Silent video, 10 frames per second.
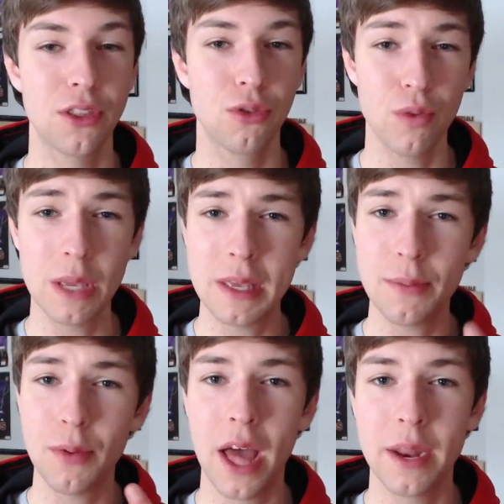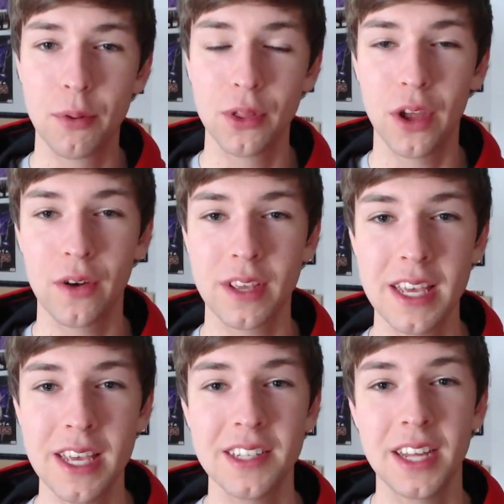that 3 people had to put their
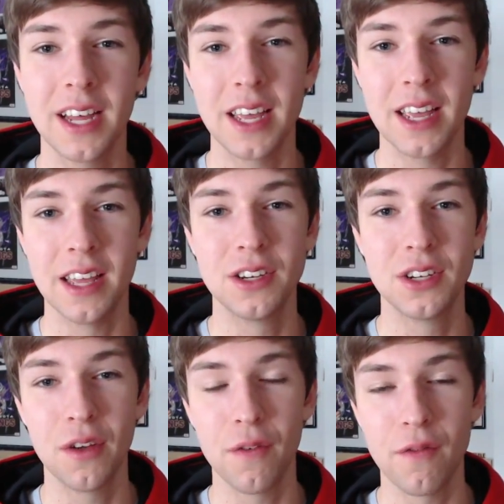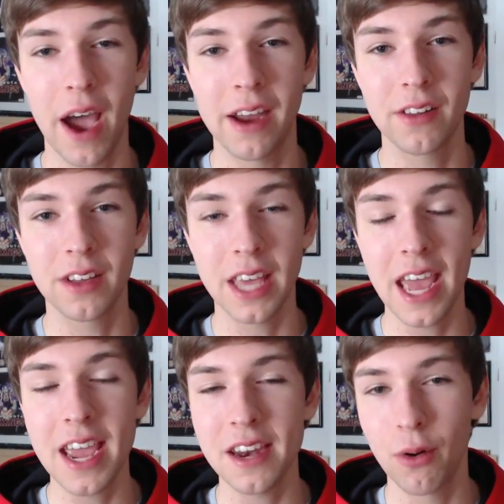keys into the final
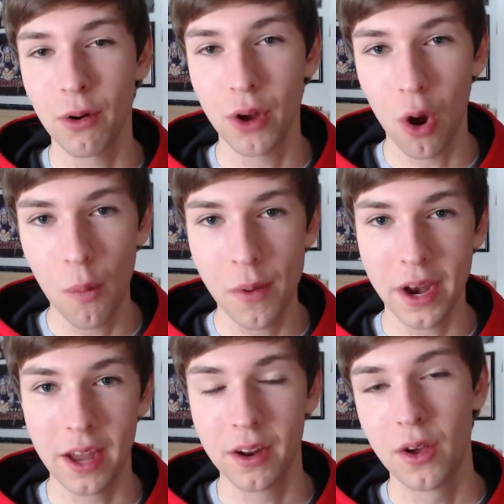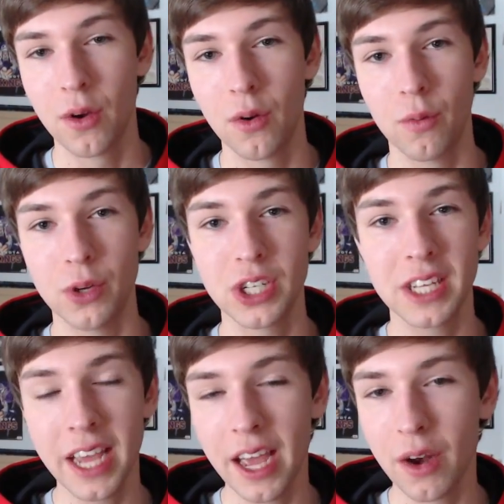gate in order to open it, which
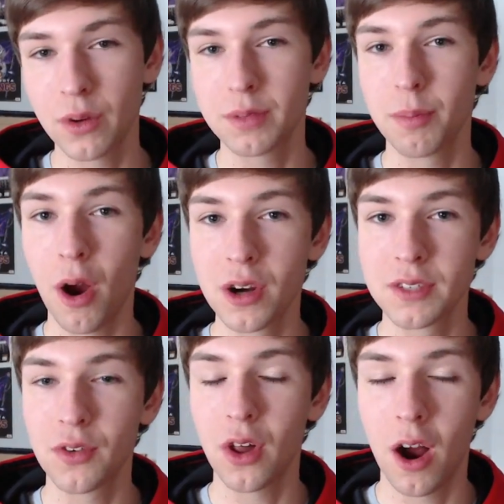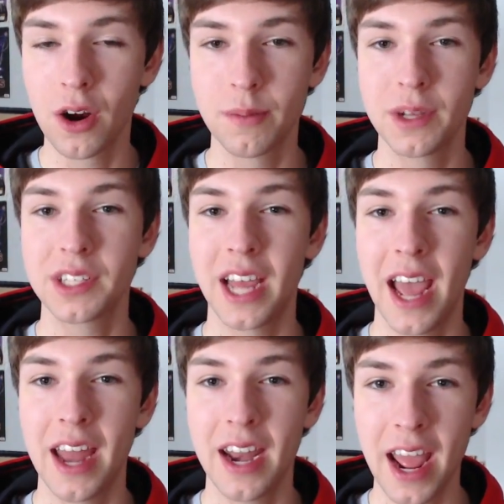again was Parzival, Artemis,
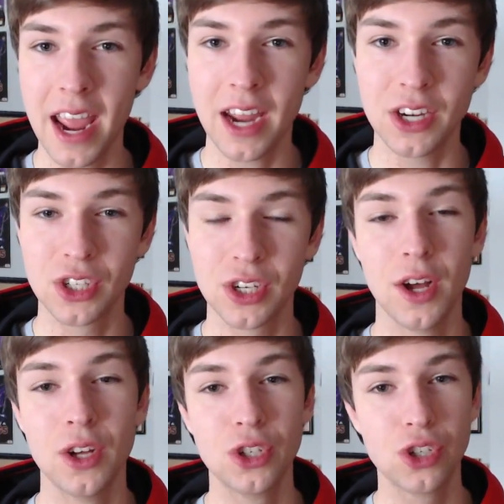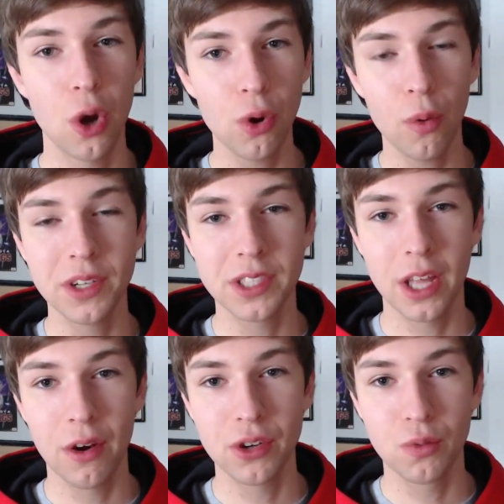and H. Shoto was
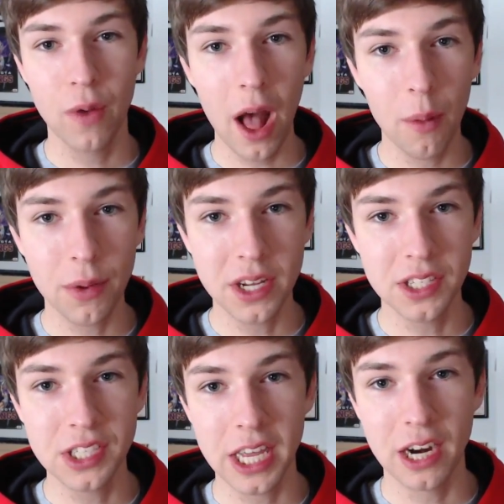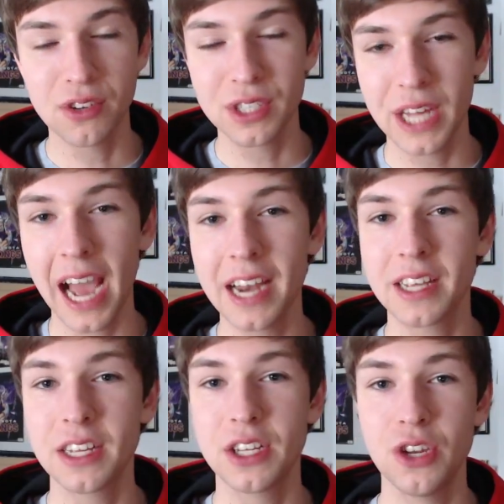there as well, but he stayed outside to
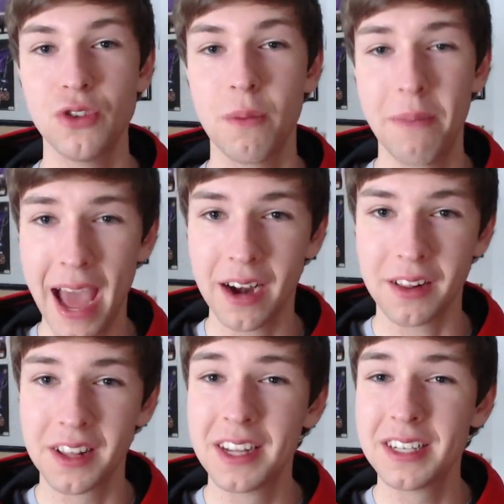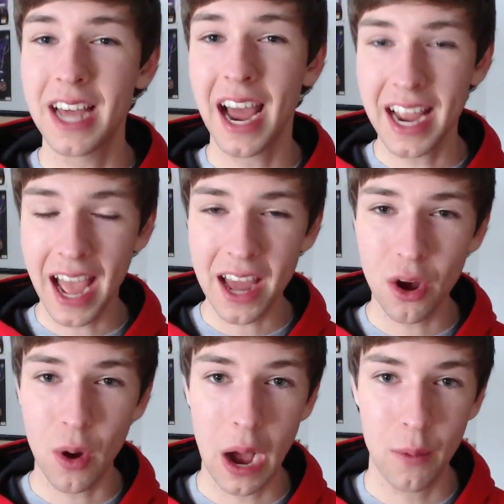continue the battle.
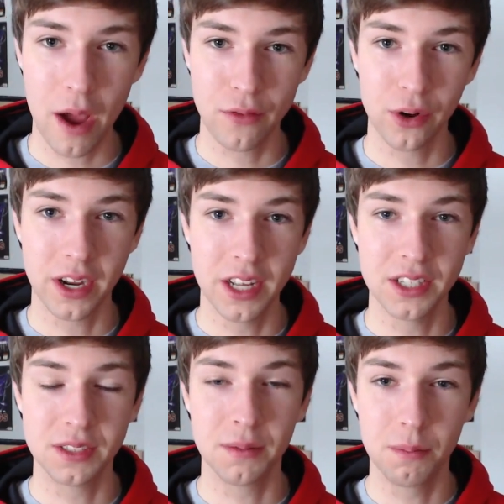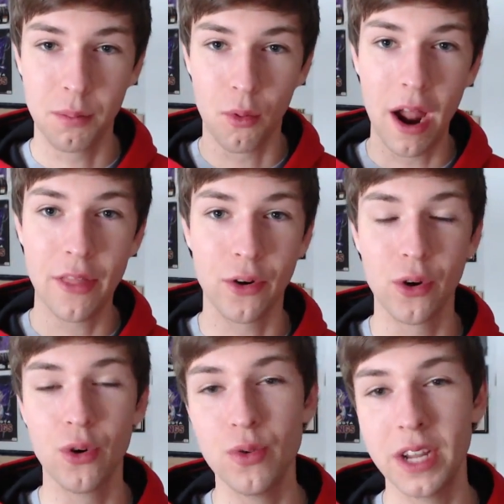Daido, however, his
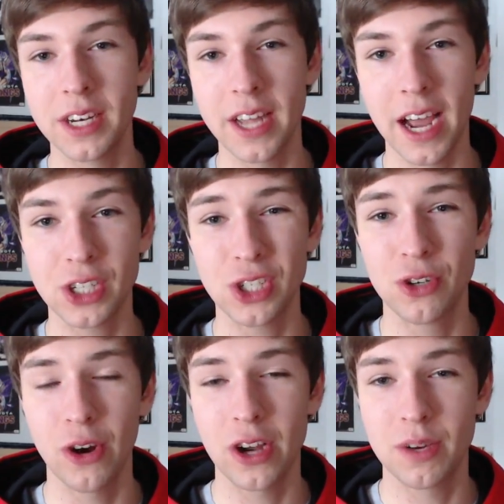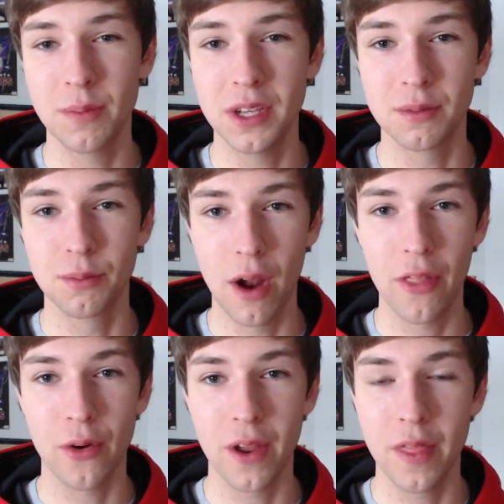brother, who didn't actually turn out to be his
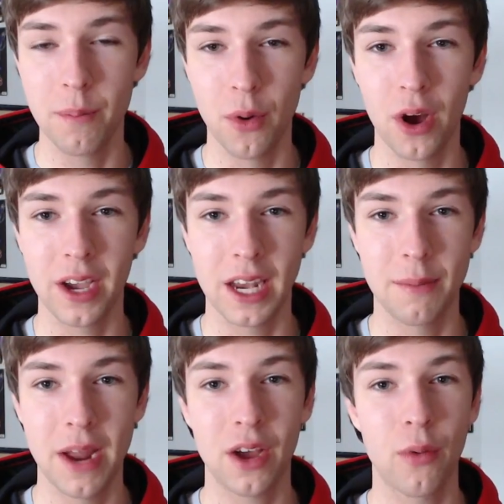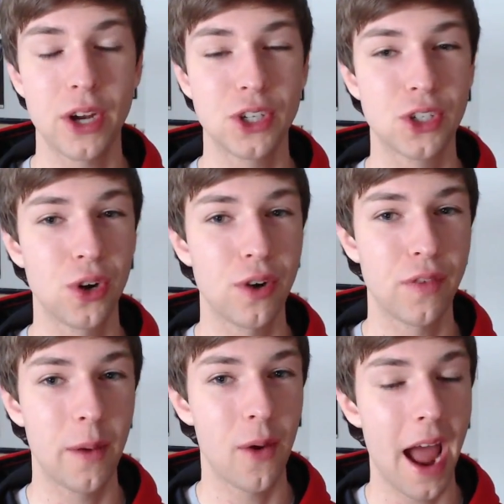brother in the book, and I'm not quite sure if
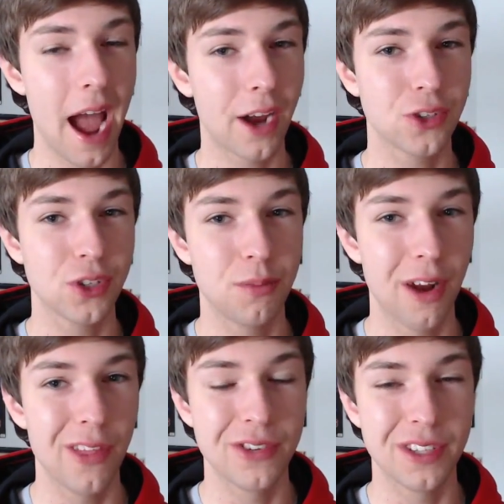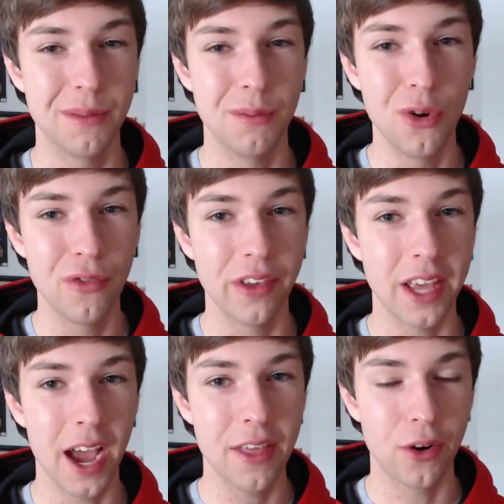they were actually brothers in the movie
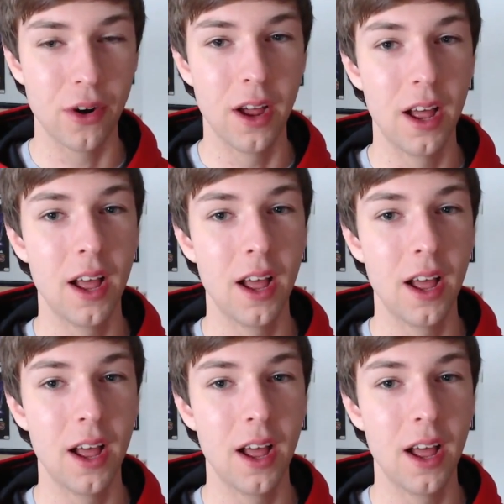either,